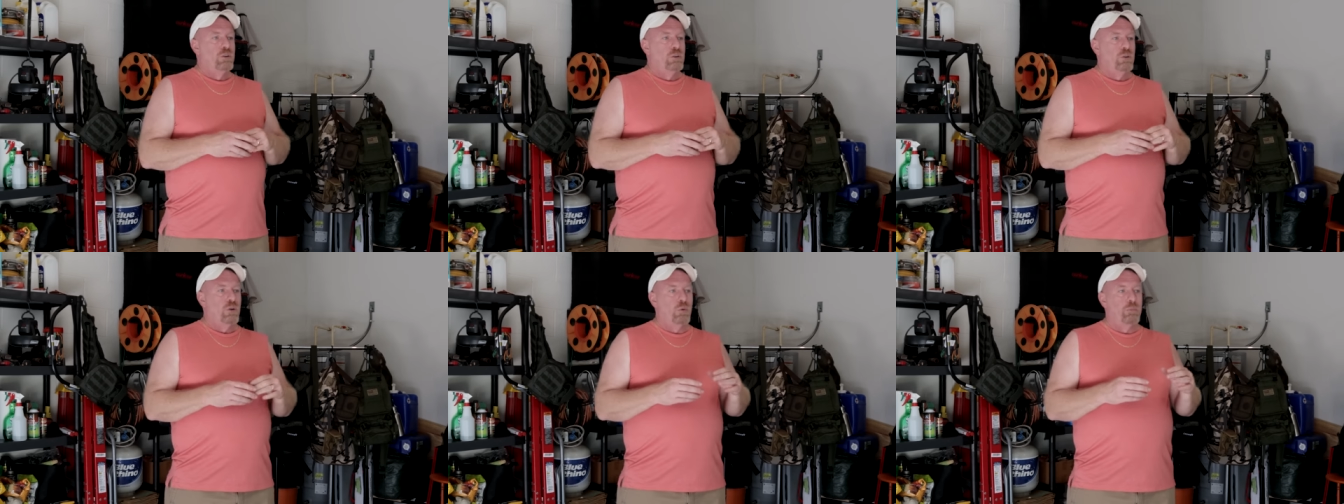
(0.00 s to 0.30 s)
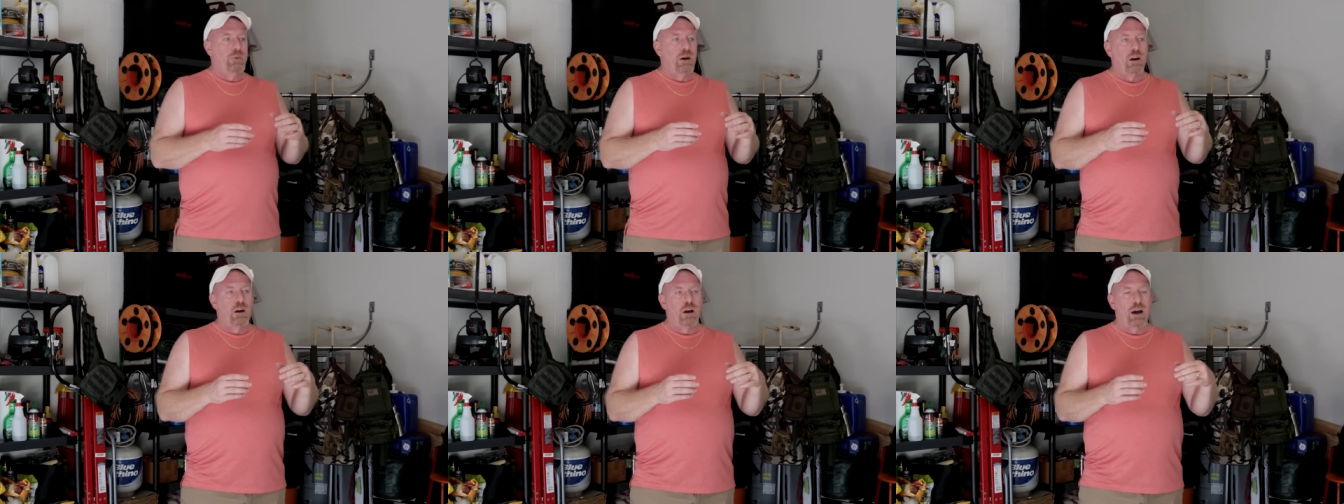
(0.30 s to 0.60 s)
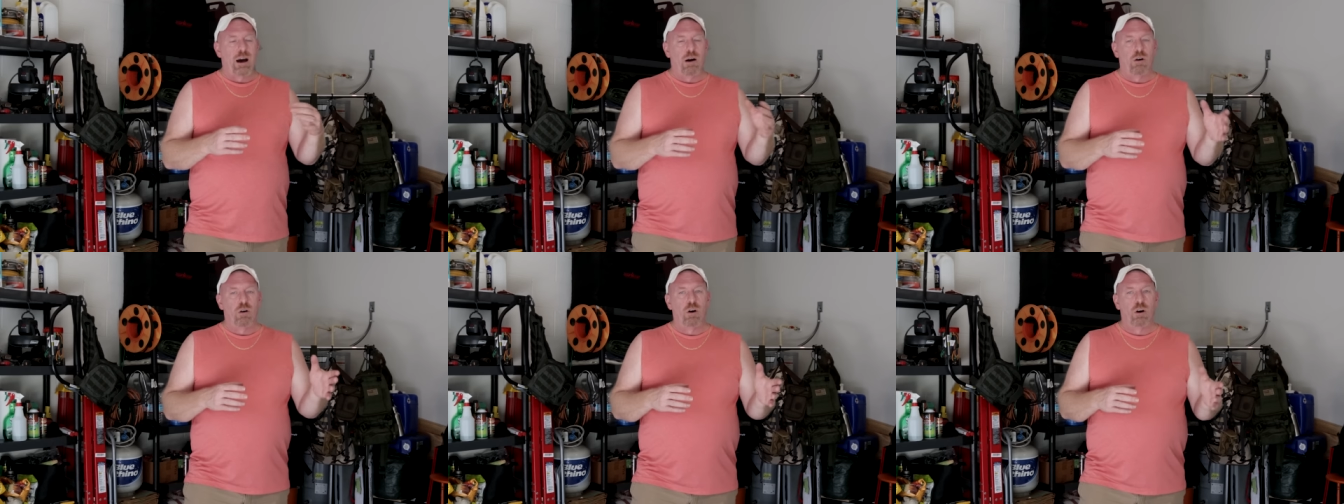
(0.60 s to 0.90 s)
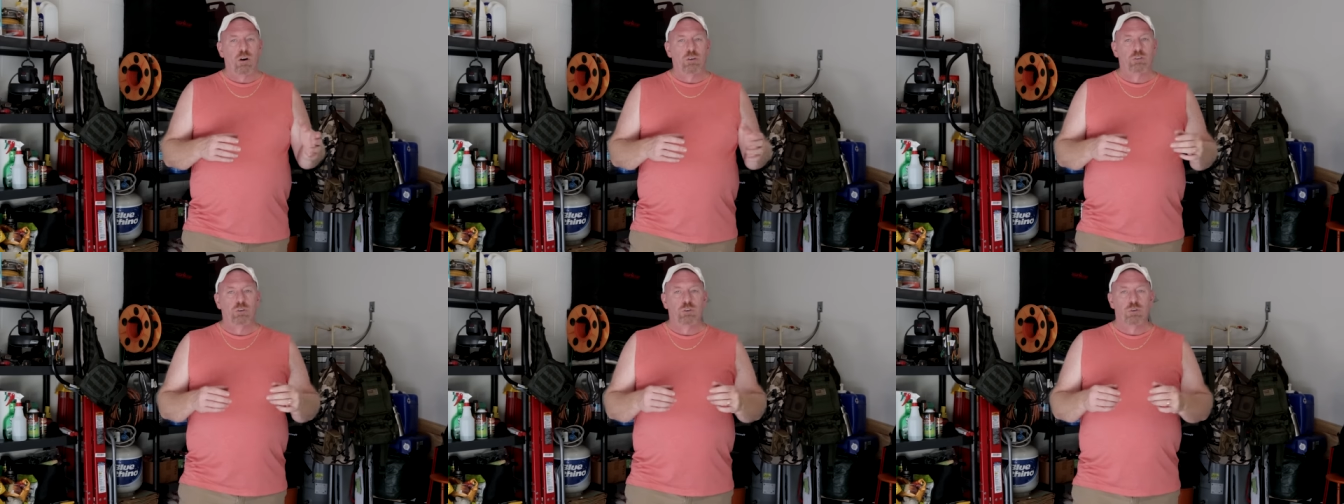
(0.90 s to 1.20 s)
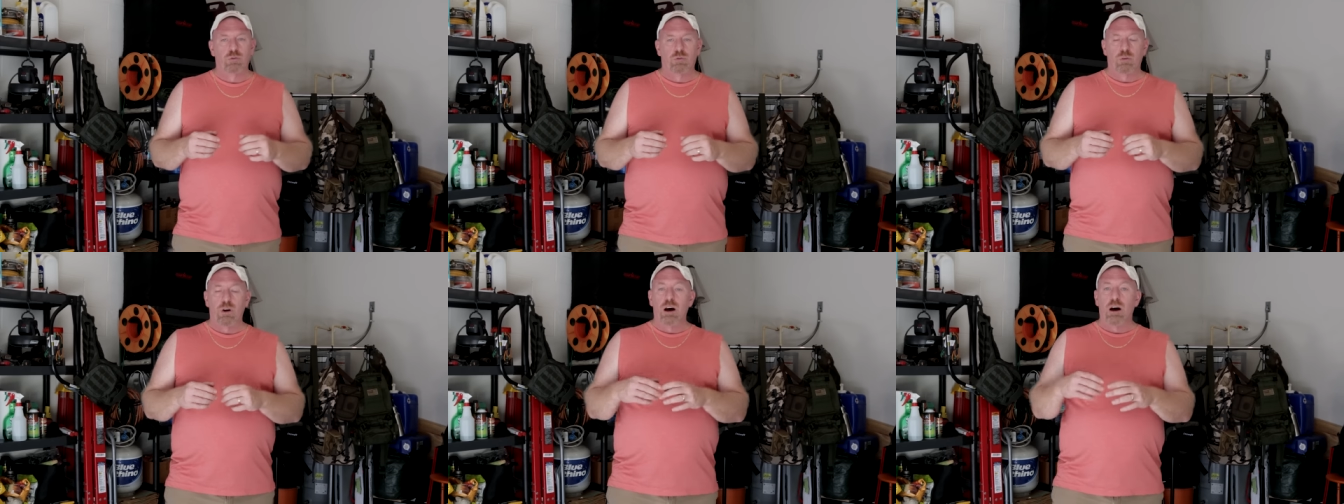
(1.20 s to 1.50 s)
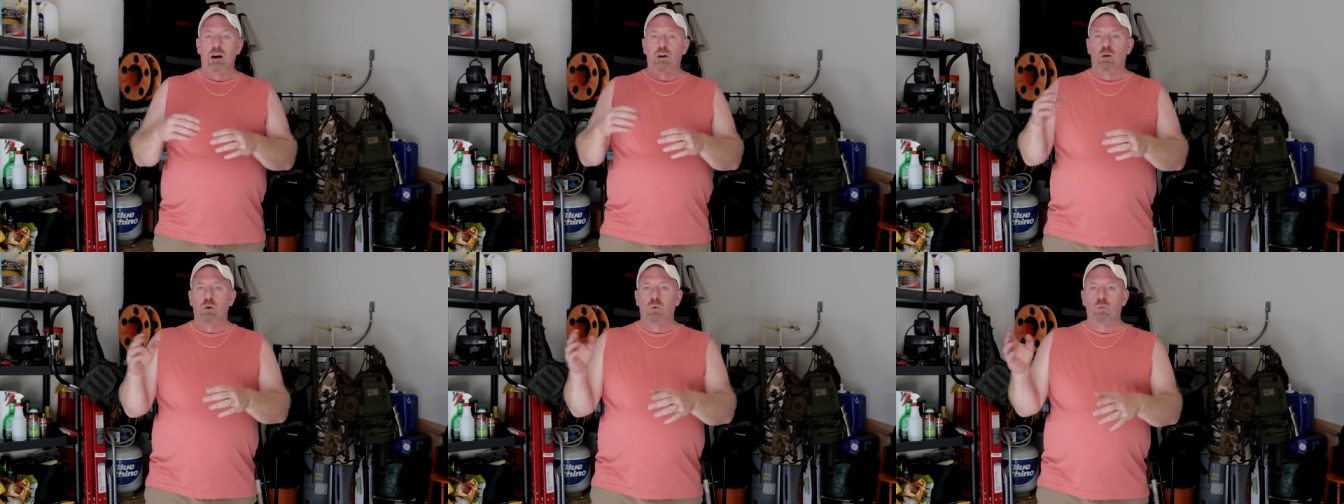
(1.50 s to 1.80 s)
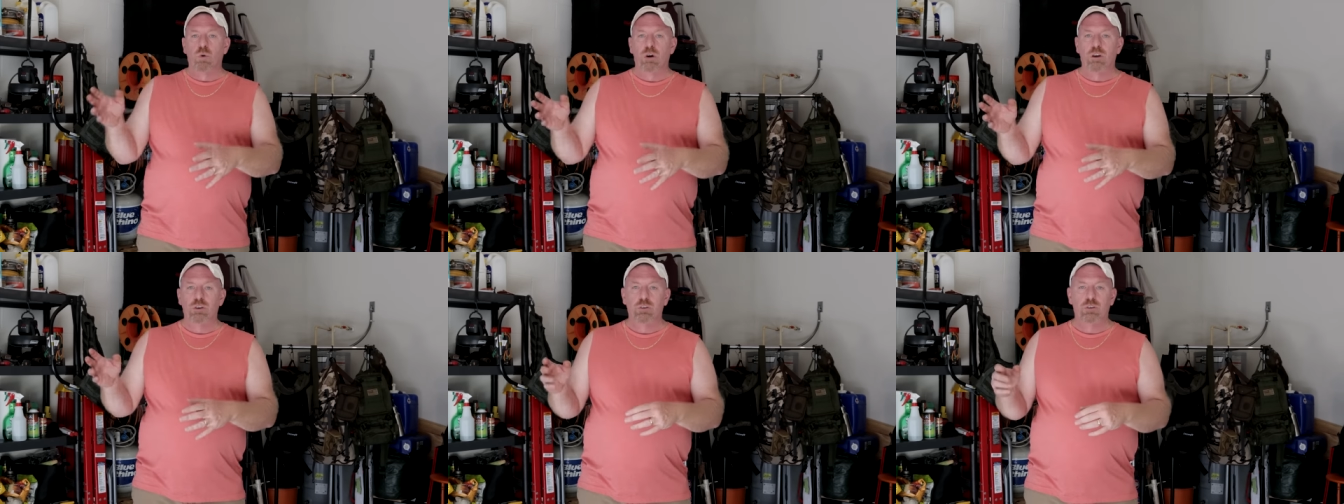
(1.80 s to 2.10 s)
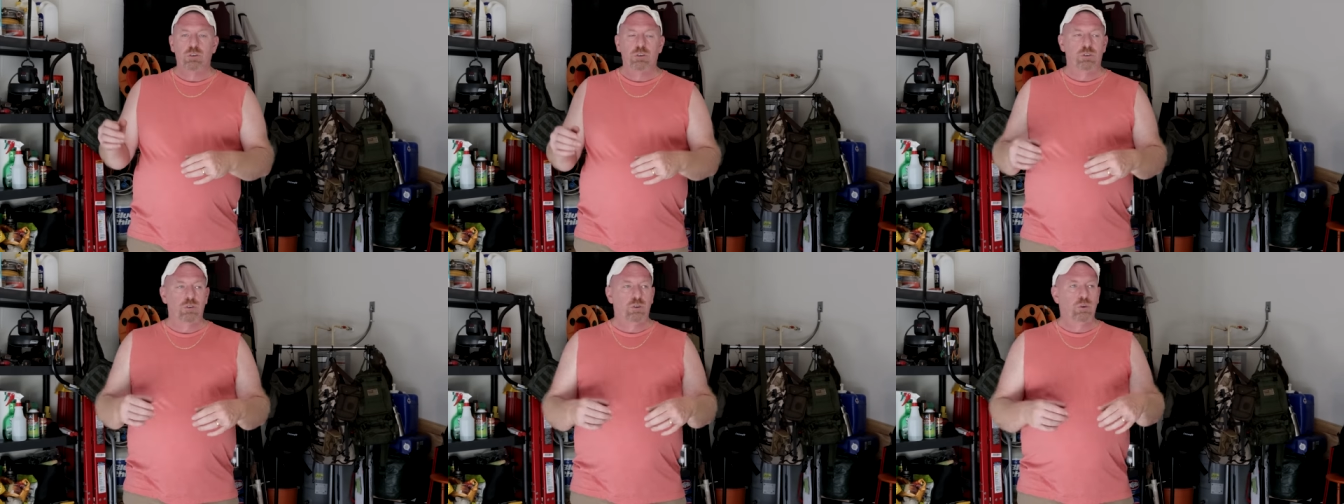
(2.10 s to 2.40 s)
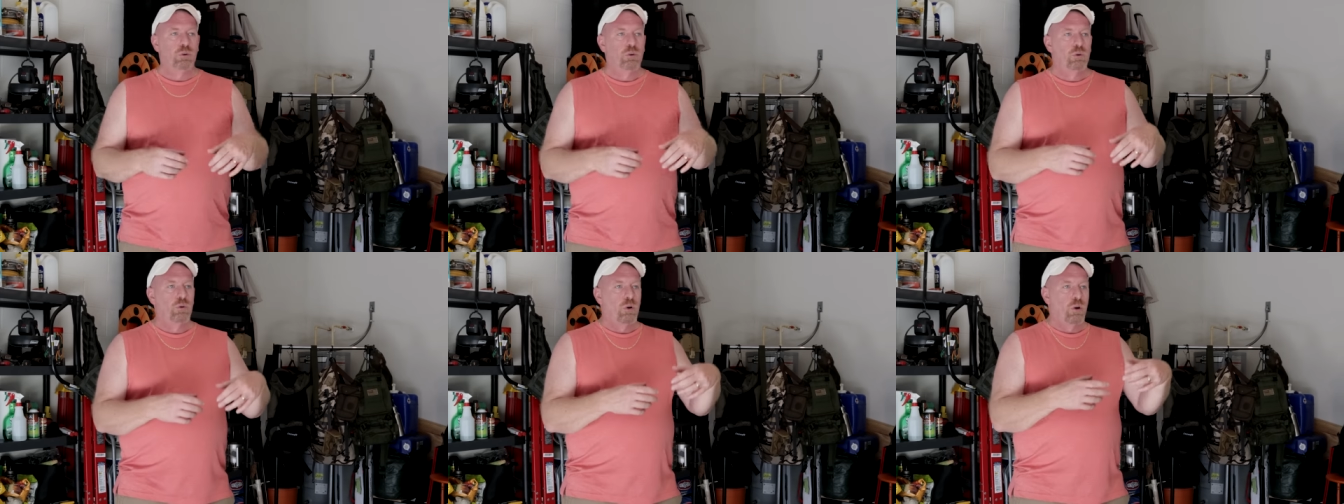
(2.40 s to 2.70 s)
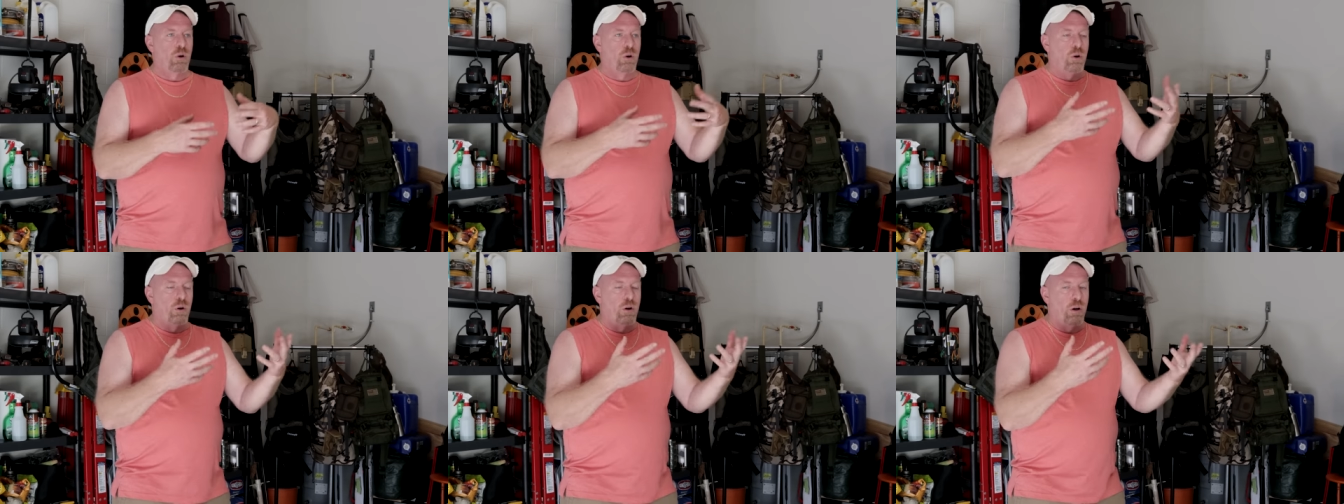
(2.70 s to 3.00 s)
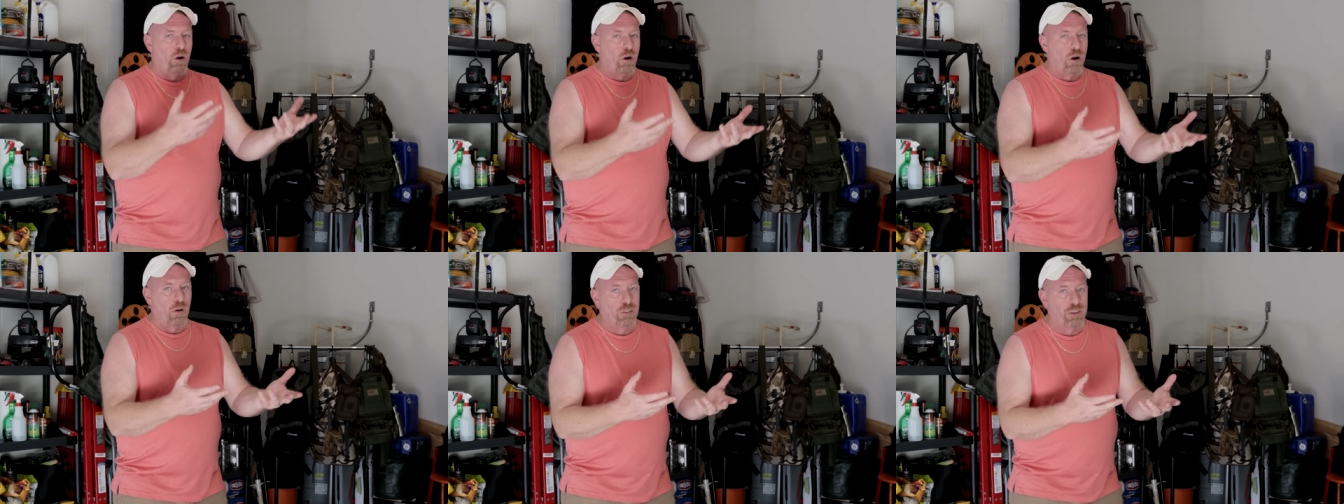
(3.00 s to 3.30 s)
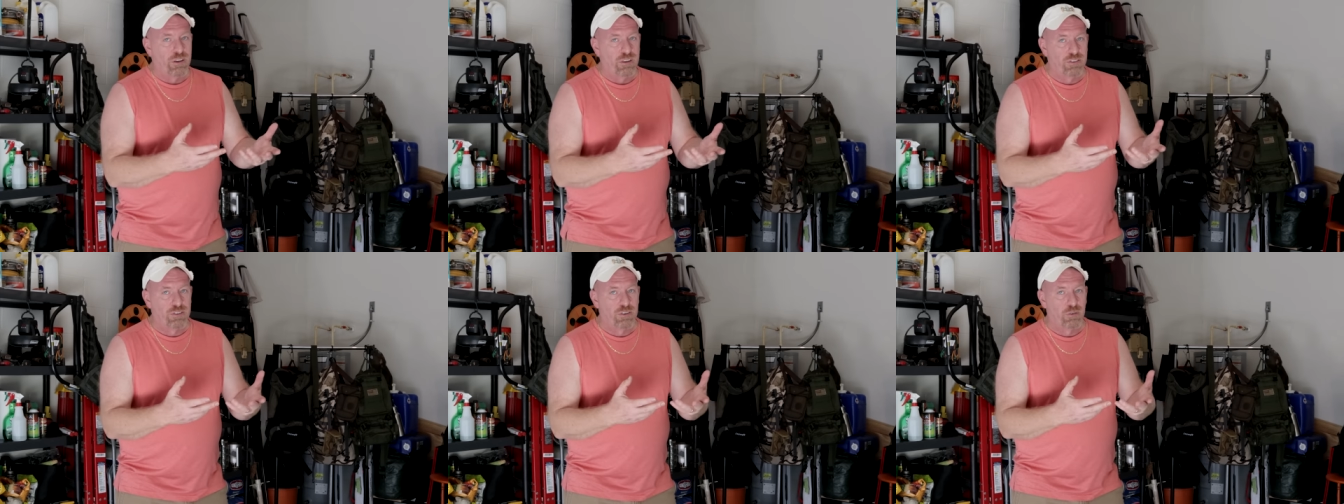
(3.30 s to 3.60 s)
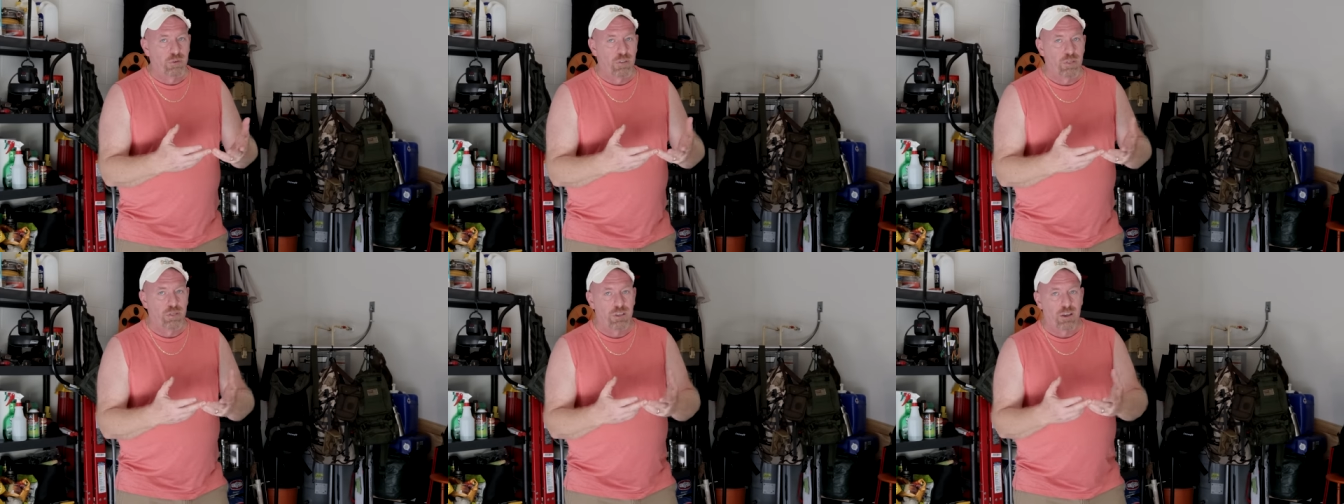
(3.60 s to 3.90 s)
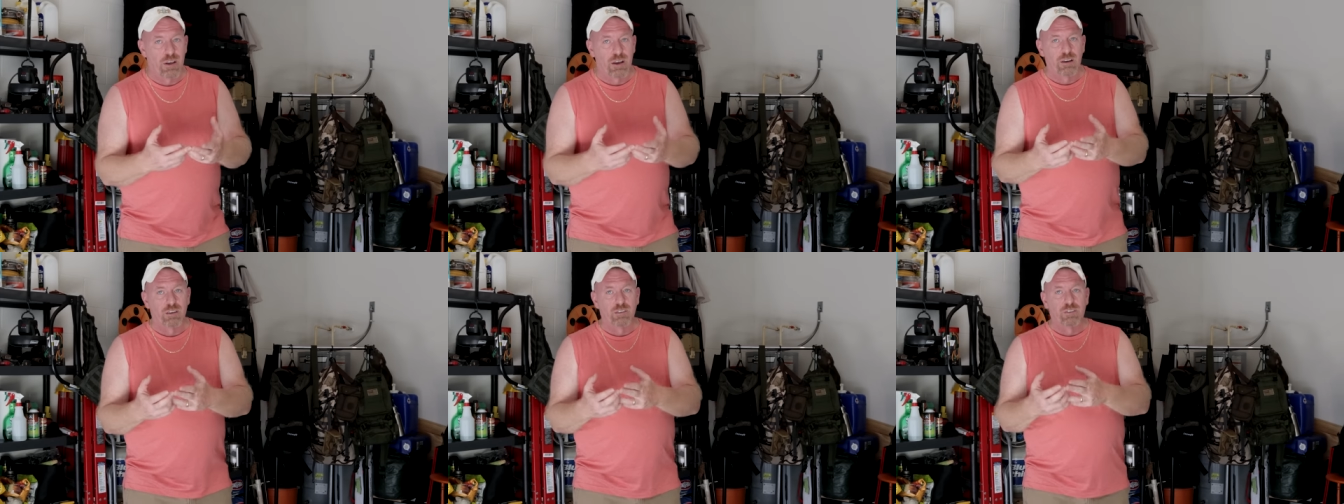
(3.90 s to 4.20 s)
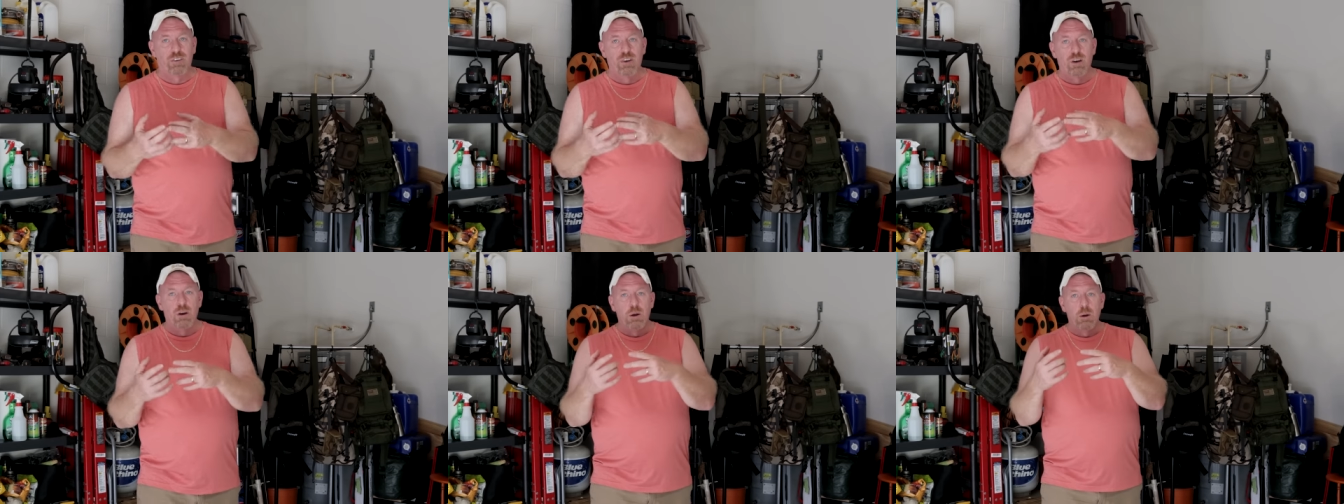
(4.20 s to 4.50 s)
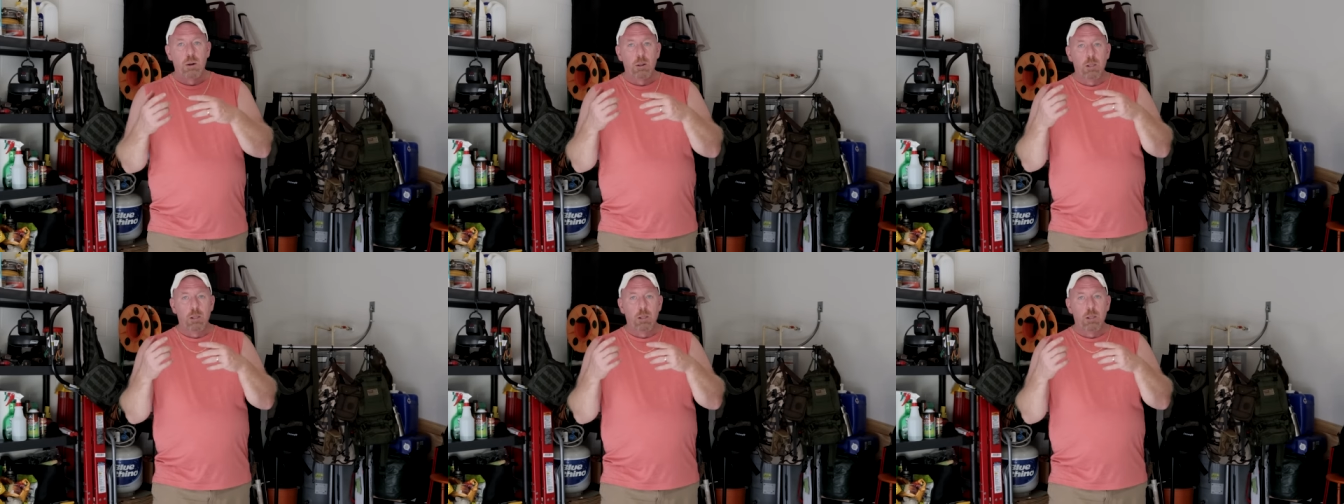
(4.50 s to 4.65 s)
no matter how hard you try or what you do or all these different things,